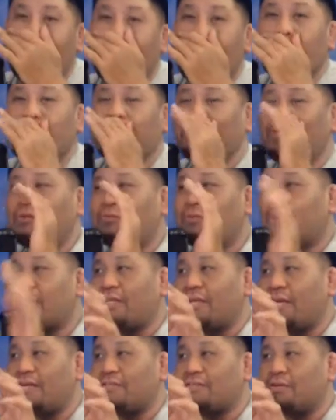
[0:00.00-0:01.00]
So you run
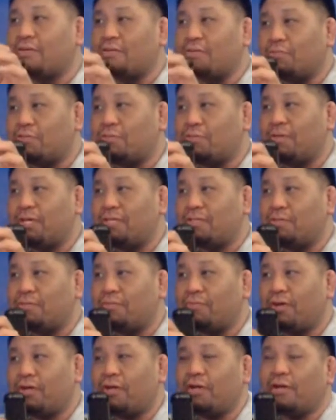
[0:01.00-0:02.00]
testers, which means you
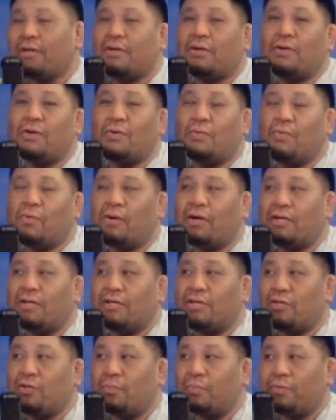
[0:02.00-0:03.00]
run 1 to
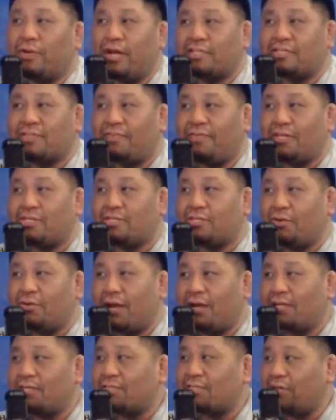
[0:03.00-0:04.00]
2 plants of each
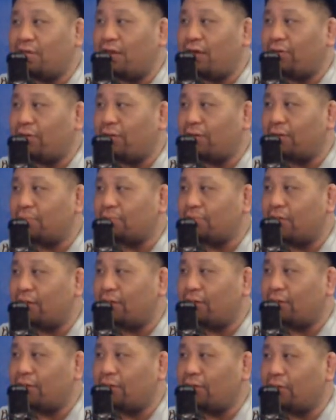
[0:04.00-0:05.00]
strain to see how it comes
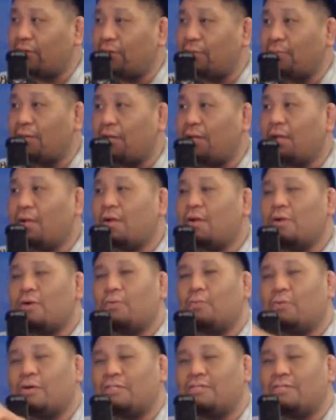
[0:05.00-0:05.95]
out. You know what I mean? Once